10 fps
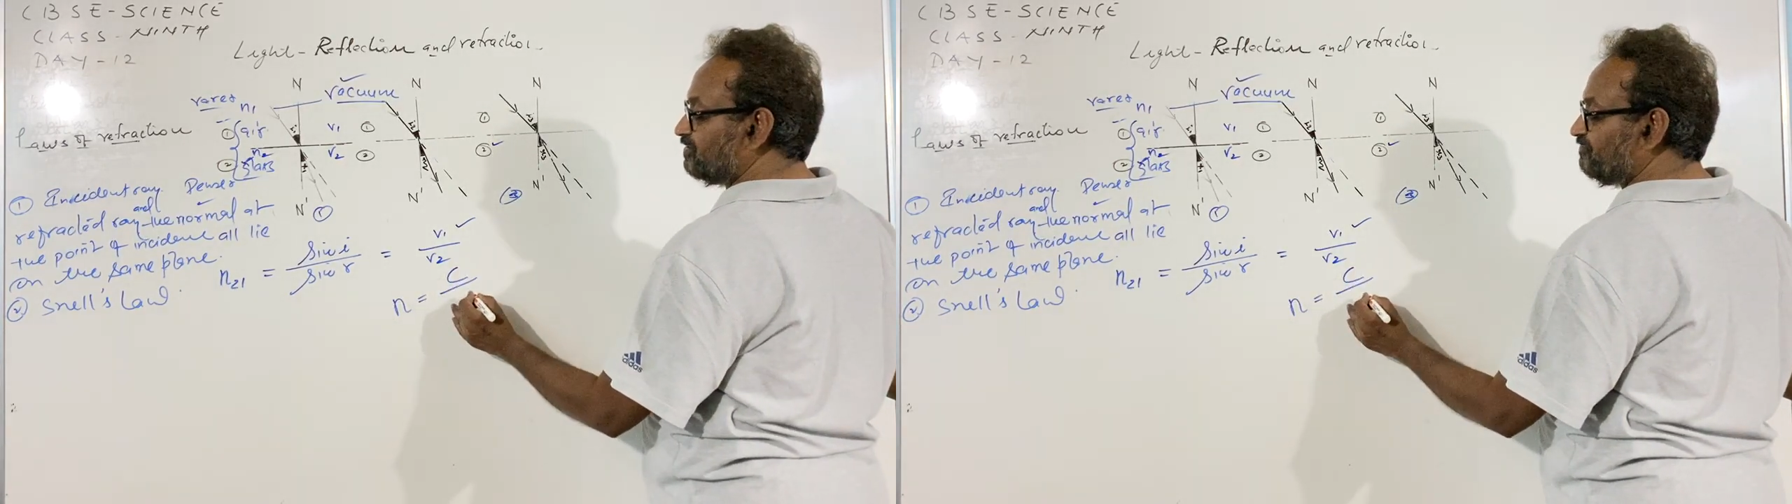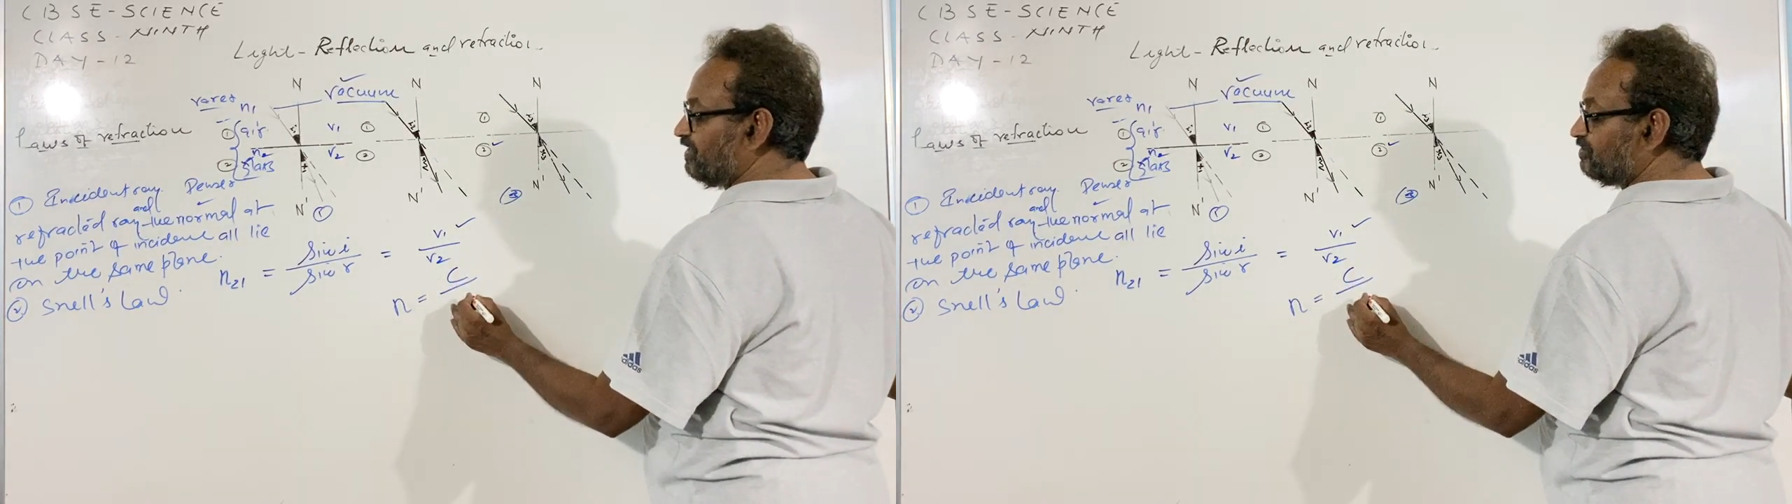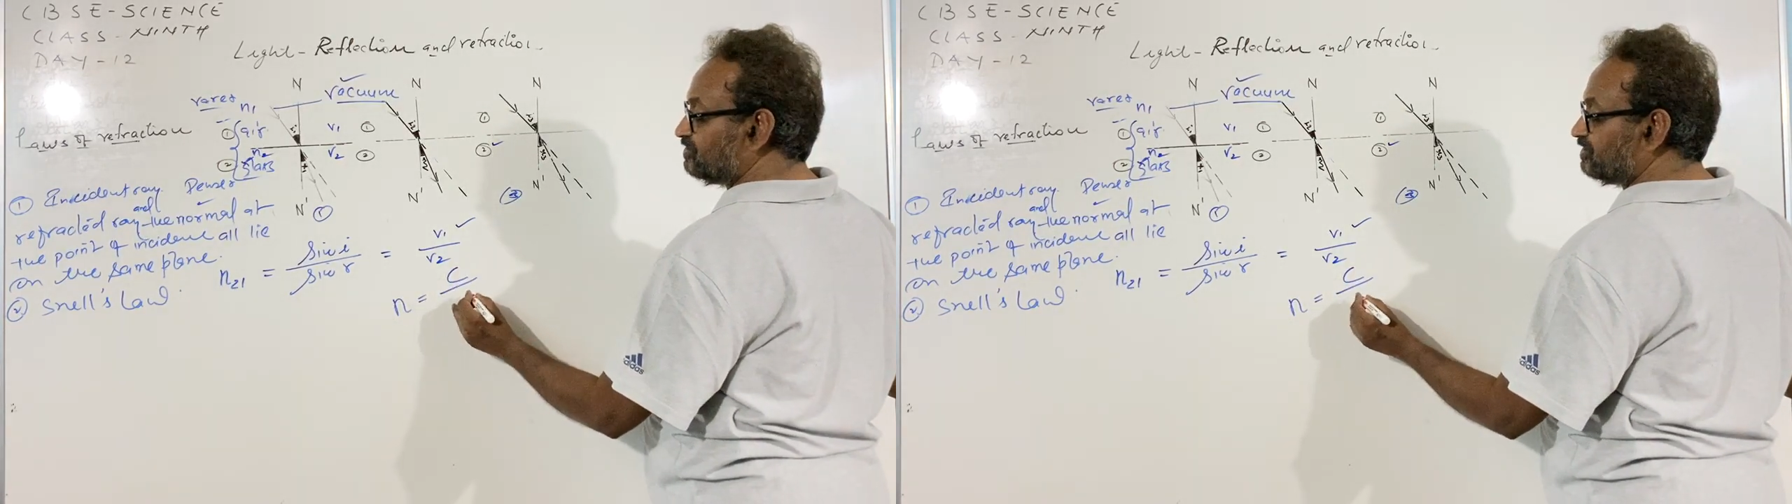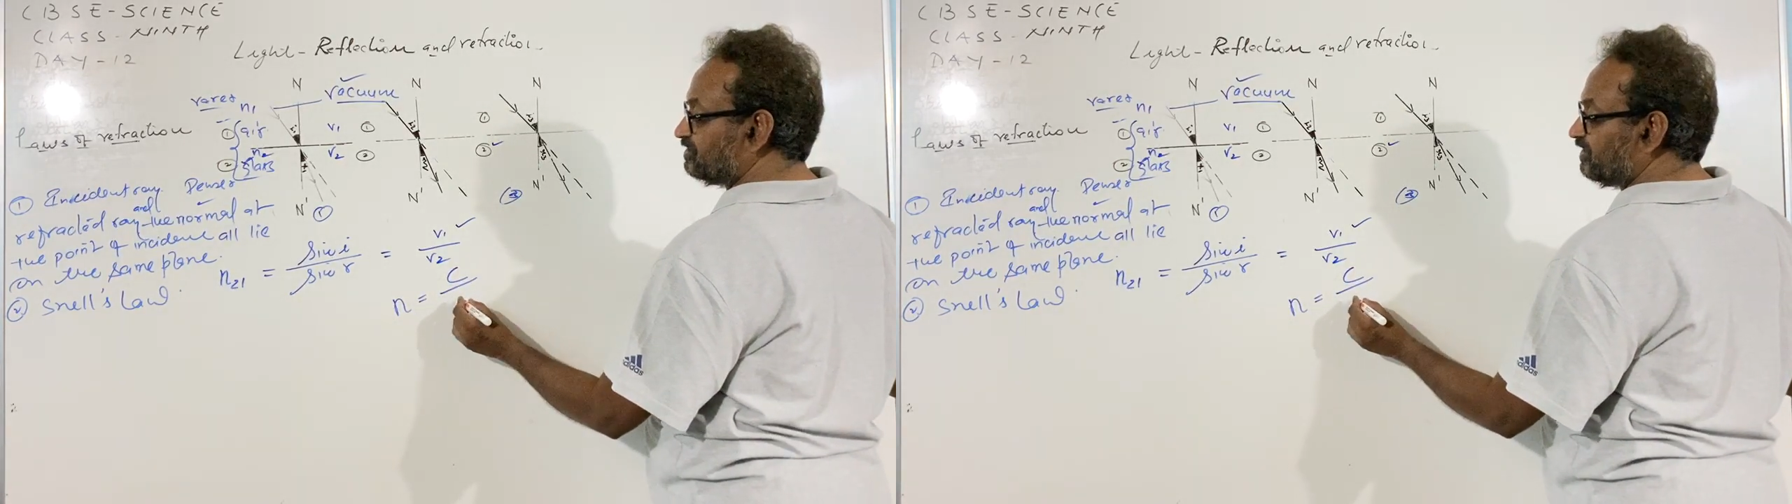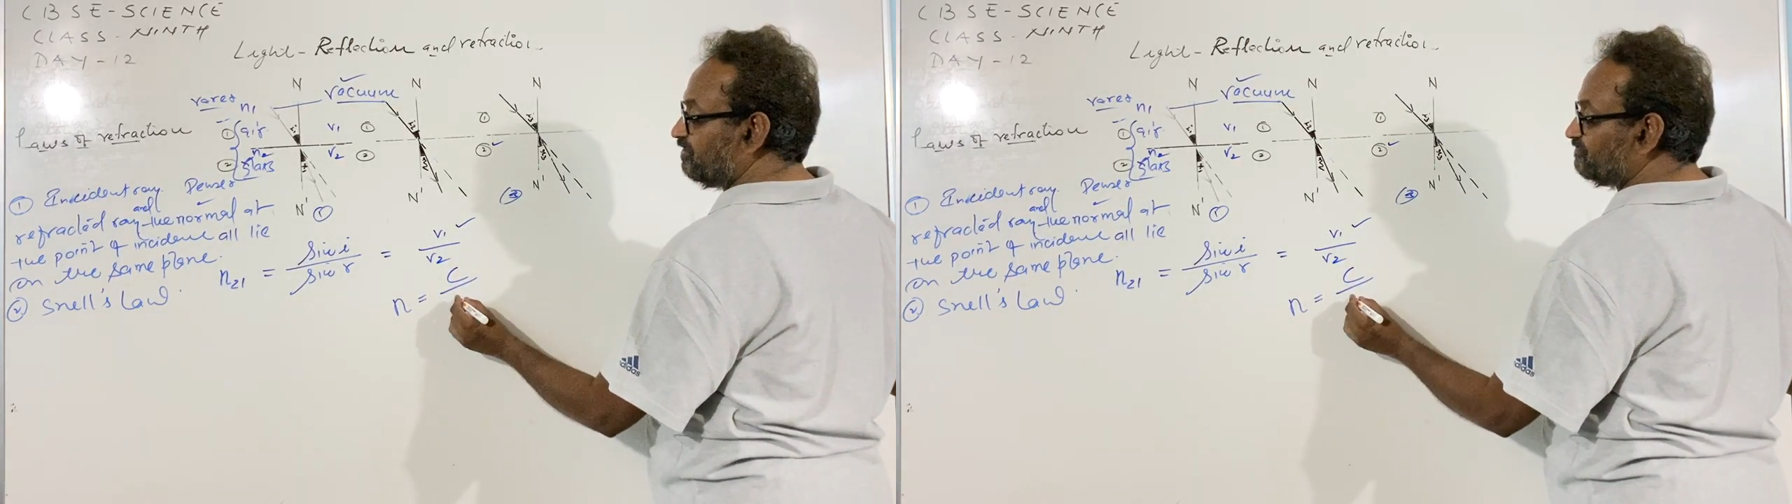
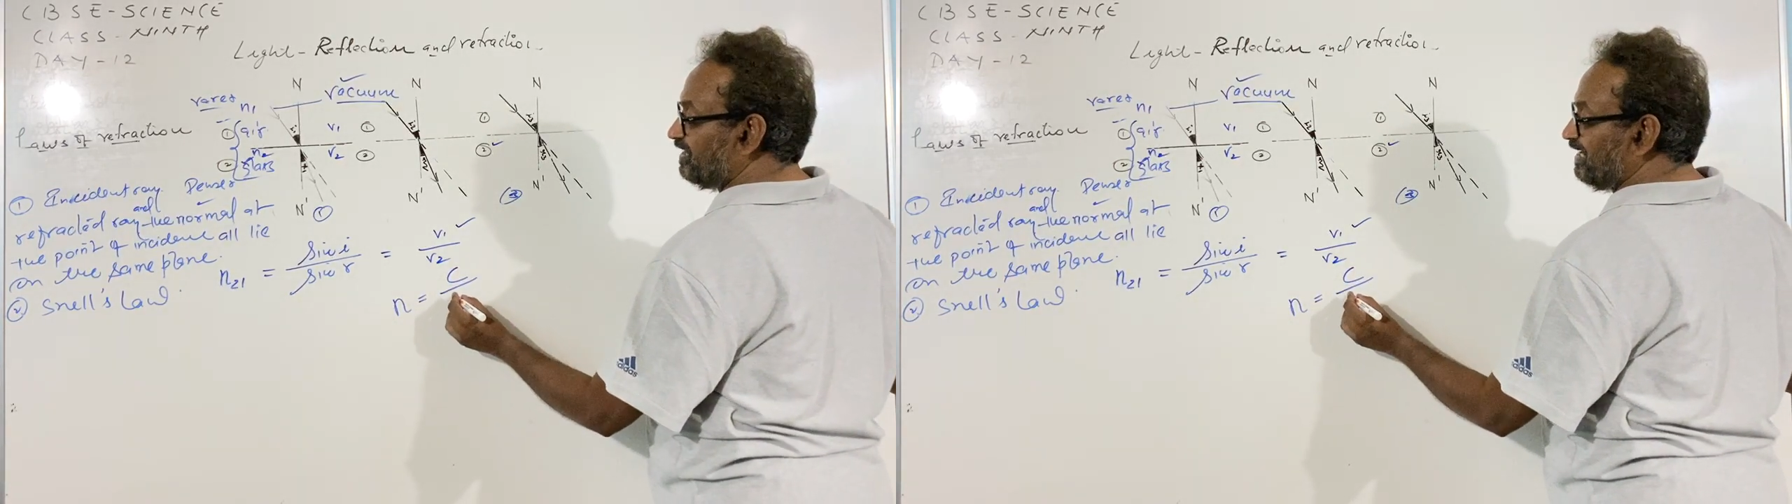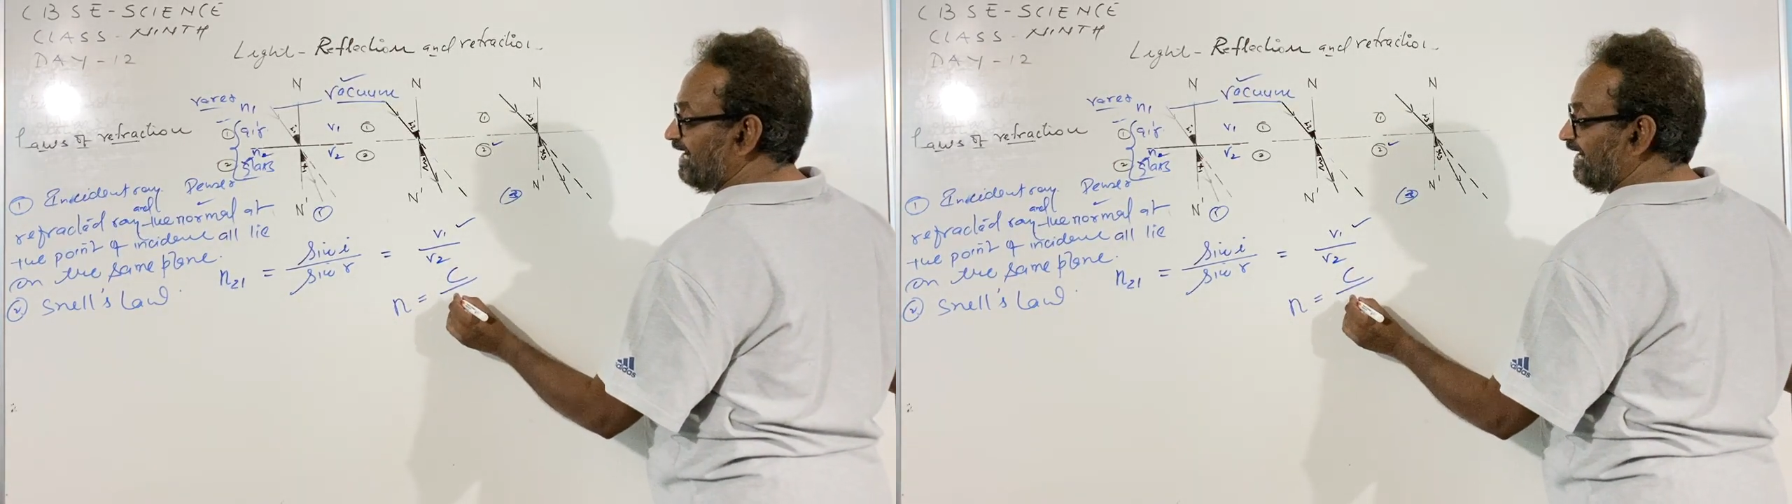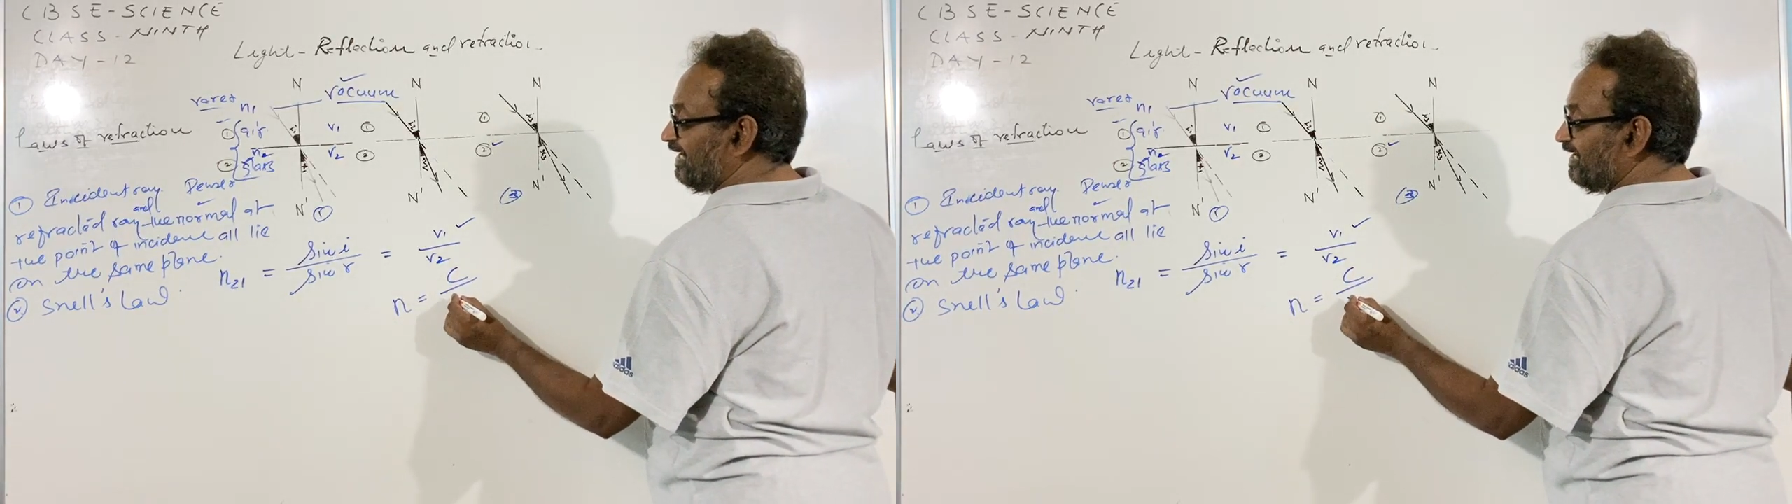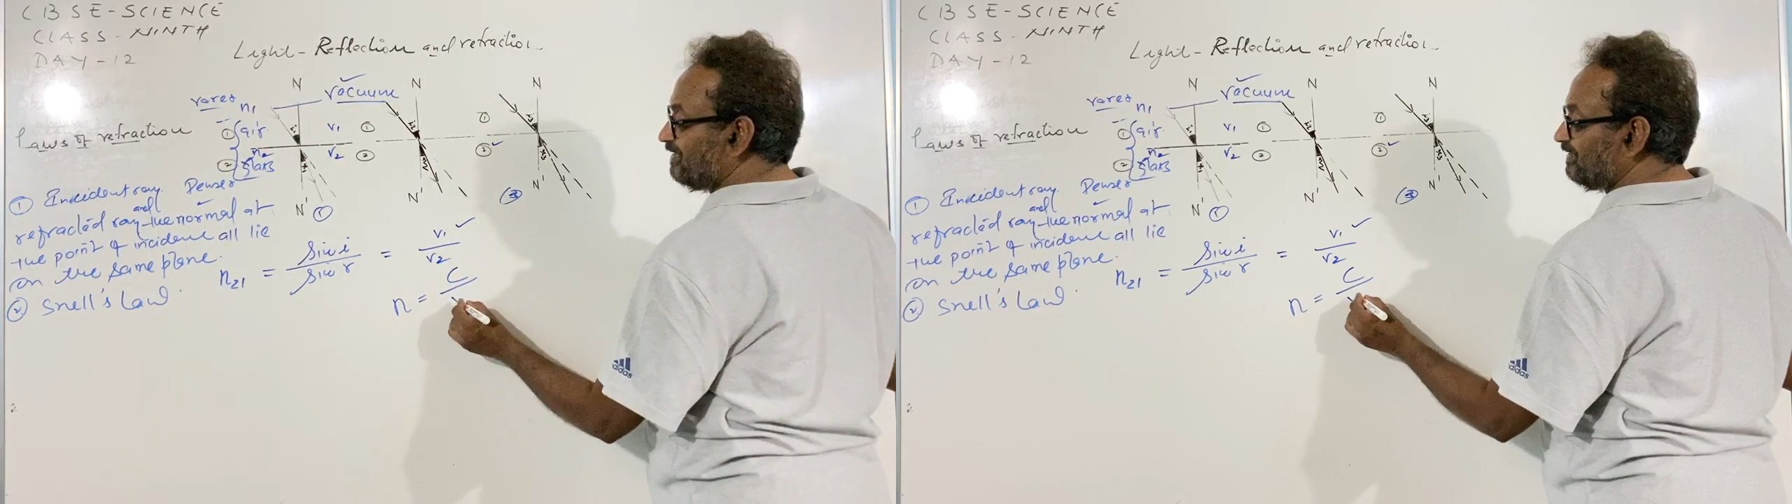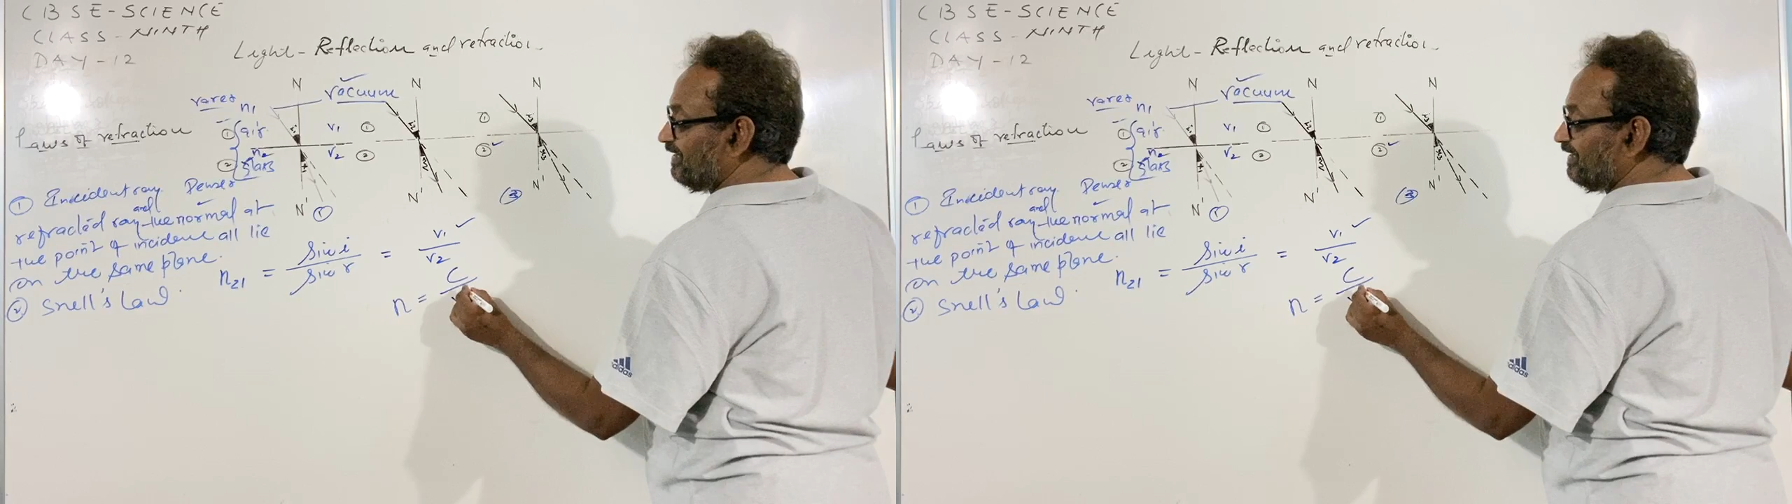velocity of the light